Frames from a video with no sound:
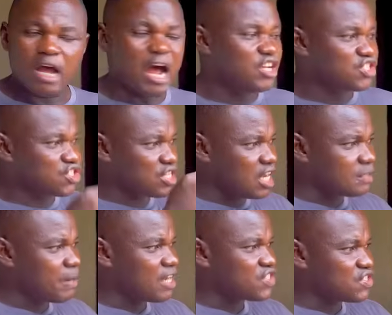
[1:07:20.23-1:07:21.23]
I
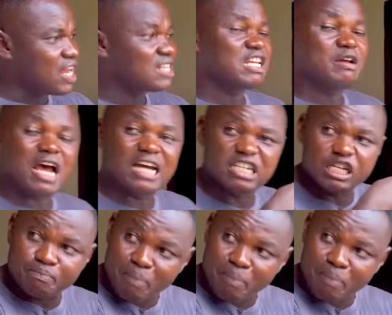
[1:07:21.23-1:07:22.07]
sent my sister as a